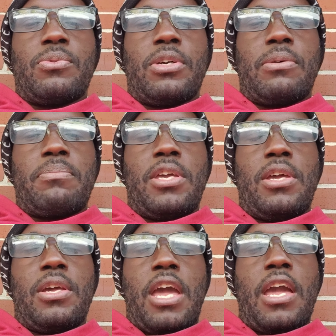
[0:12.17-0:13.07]
will
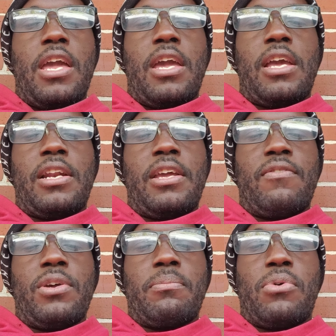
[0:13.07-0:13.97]
be a
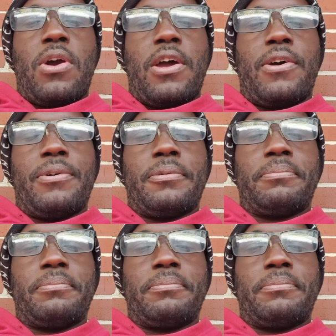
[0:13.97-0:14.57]
Cleveland Brown.